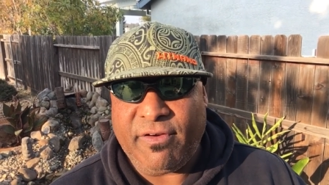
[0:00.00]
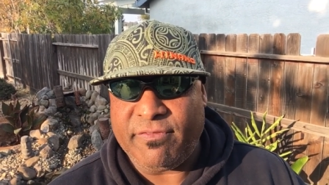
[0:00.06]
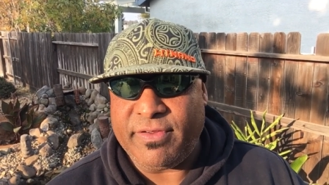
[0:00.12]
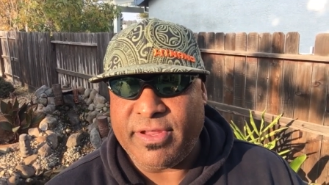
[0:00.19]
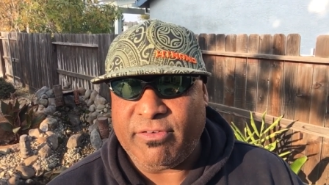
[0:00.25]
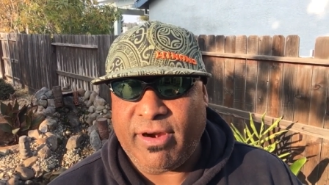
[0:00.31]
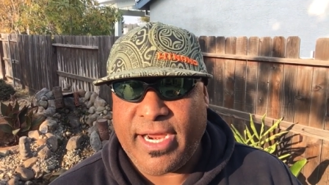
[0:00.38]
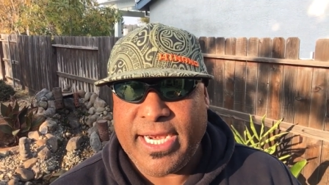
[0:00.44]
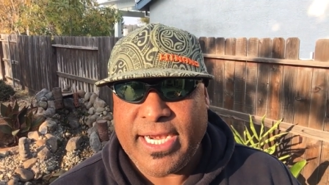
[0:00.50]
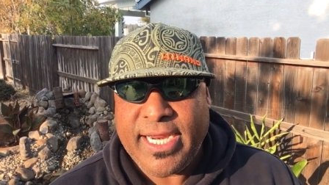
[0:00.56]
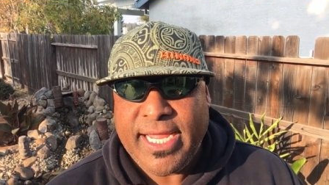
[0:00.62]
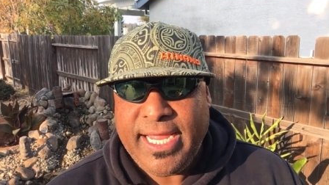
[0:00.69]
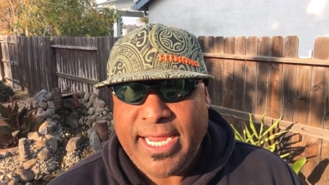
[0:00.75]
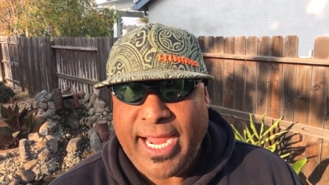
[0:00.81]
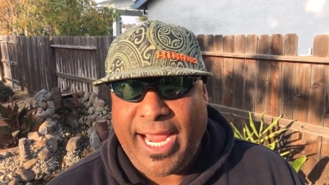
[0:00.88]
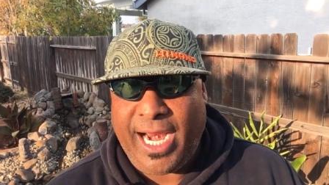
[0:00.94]
of it, right?
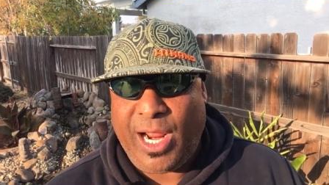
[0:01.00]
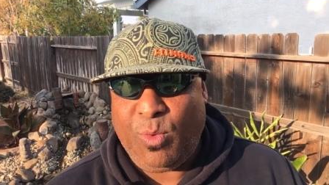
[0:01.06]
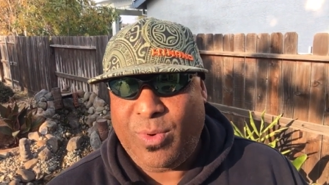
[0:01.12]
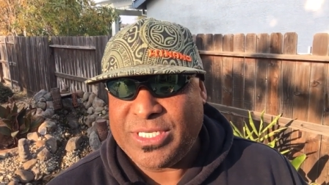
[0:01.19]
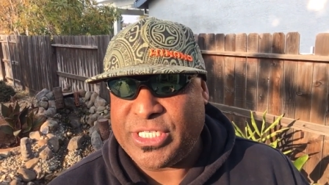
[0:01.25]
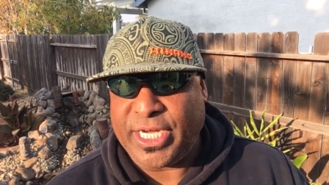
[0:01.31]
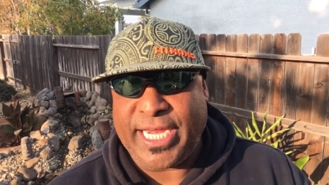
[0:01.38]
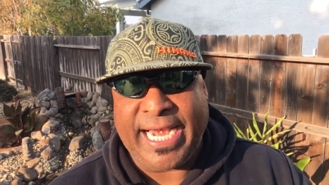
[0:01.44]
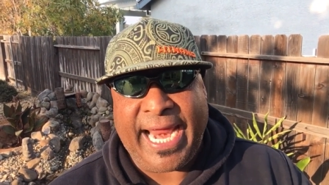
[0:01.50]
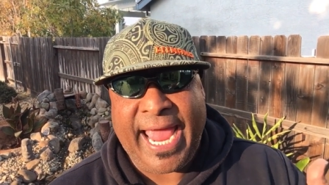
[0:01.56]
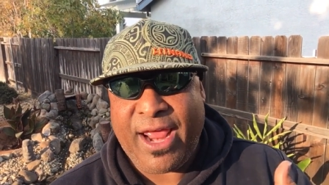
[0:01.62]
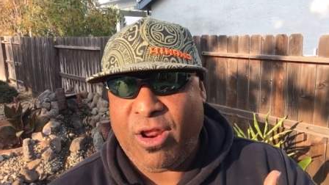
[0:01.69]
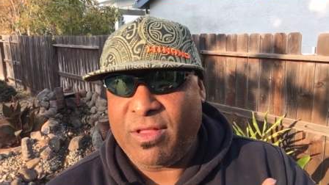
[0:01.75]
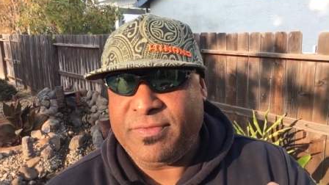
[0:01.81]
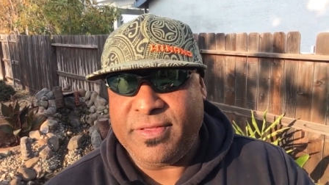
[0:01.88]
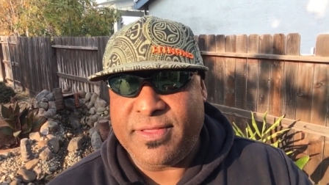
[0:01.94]
And I wish I could
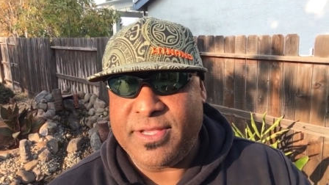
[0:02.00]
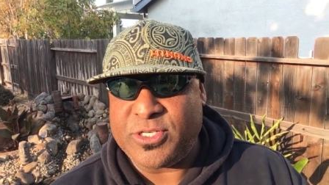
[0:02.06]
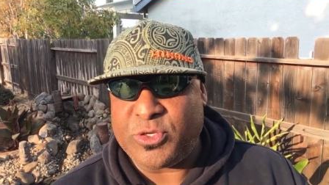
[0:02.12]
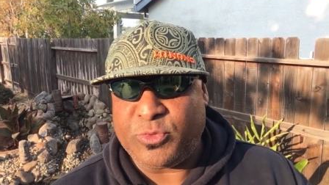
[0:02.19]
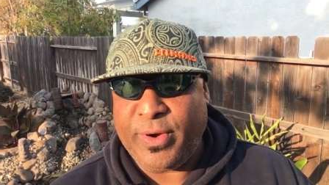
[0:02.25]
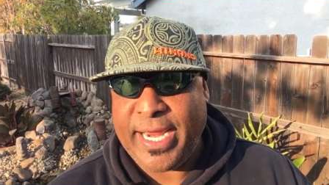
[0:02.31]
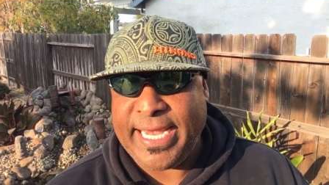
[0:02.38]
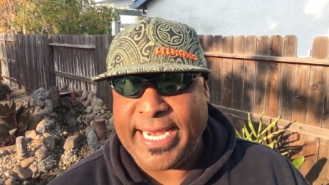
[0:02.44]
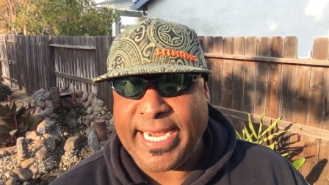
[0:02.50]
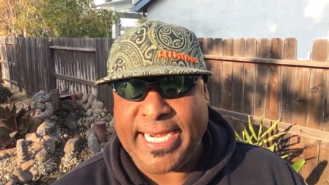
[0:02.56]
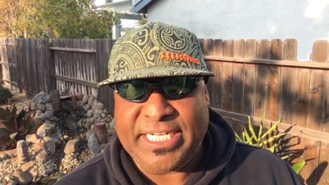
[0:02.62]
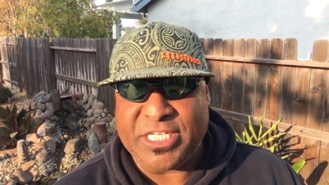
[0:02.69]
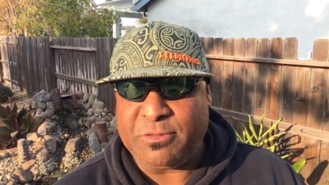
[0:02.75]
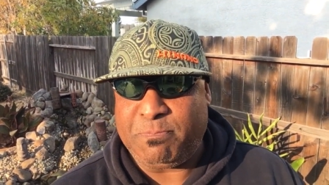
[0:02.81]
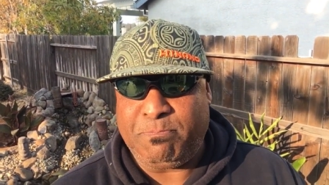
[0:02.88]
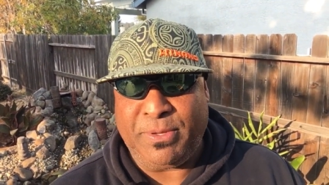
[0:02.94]
add on to this already. And I
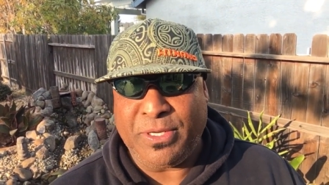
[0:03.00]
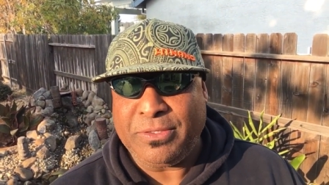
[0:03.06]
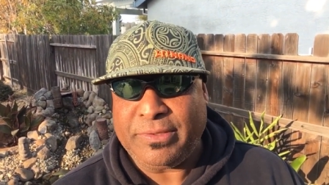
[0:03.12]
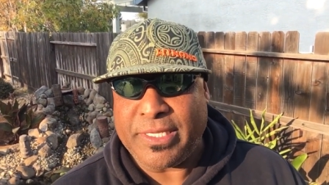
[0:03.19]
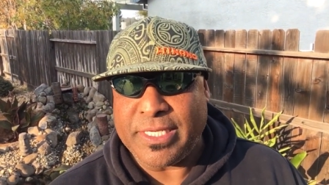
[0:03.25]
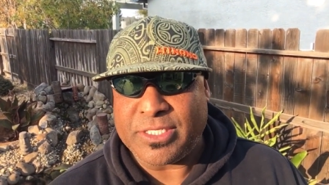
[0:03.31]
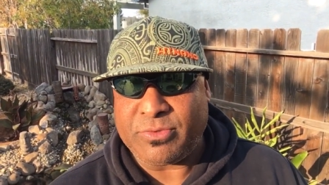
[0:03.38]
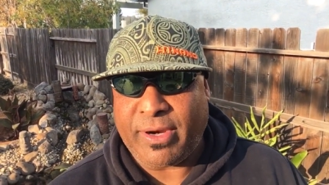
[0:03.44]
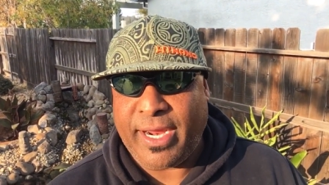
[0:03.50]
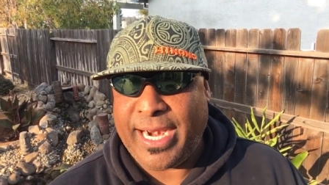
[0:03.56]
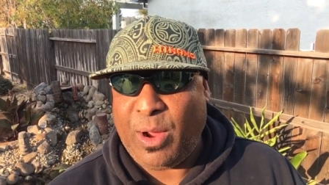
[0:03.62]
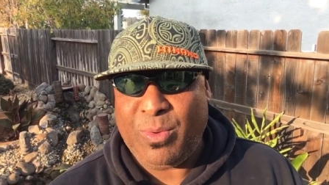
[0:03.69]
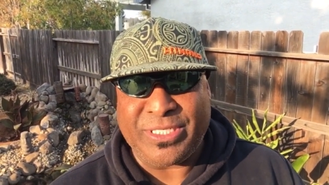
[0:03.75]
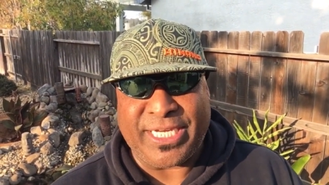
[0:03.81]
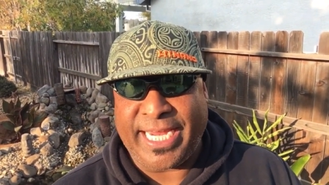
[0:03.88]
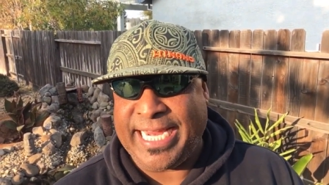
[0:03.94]
just built this, right? I
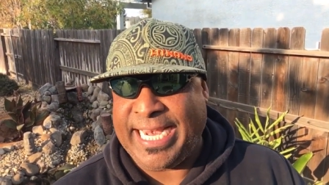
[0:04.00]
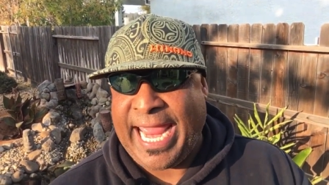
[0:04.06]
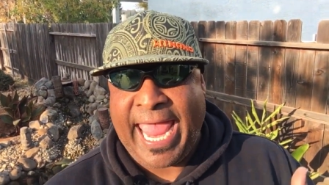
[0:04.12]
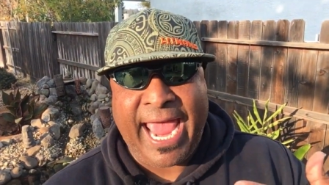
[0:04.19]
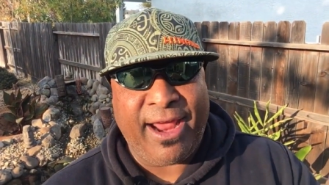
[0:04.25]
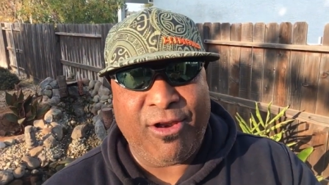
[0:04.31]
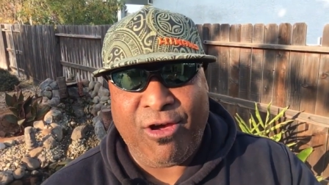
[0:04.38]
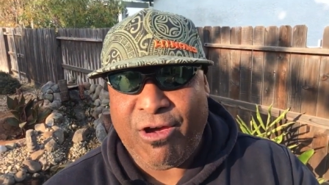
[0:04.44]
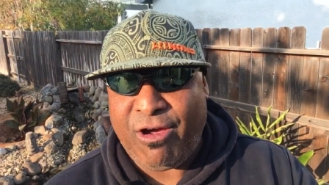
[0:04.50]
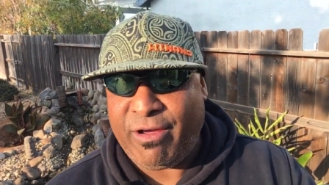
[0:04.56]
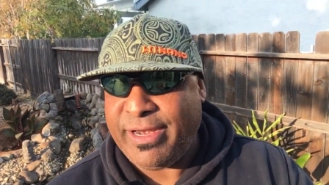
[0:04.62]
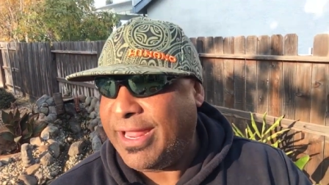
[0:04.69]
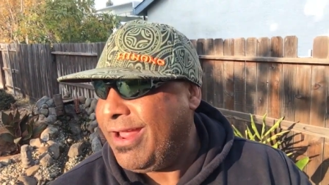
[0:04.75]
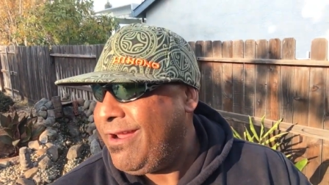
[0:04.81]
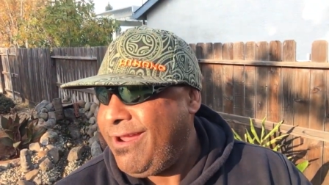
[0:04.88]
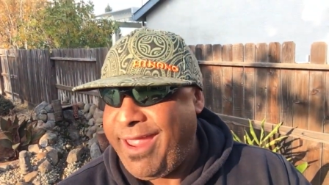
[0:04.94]
wish I can add
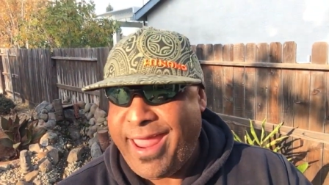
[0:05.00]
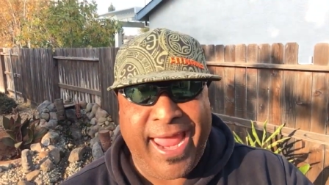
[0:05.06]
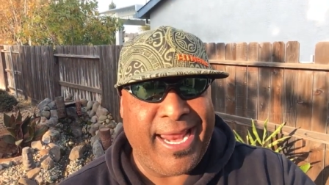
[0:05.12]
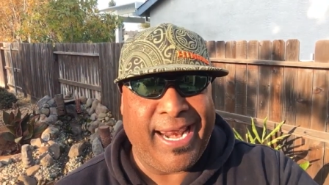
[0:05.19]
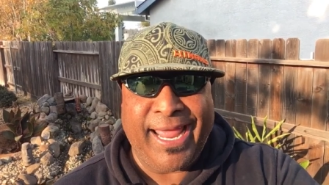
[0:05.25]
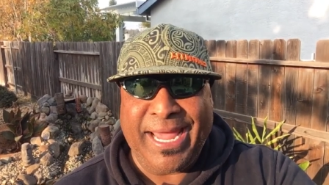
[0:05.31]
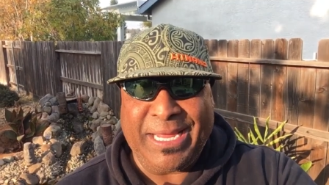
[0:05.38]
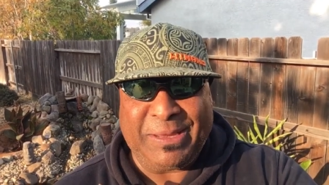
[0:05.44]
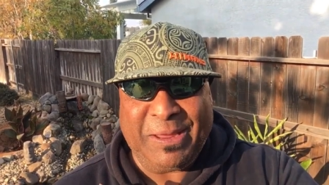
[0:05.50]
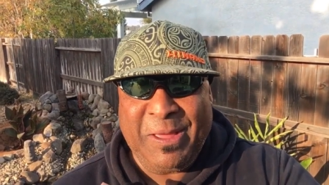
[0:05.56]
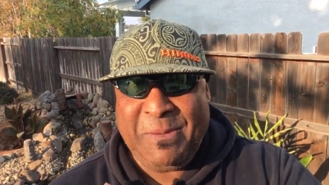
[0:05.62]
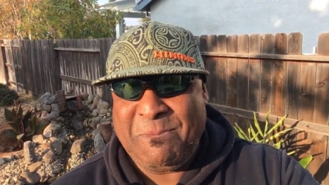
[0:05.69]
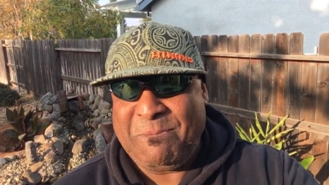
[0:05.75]
on and like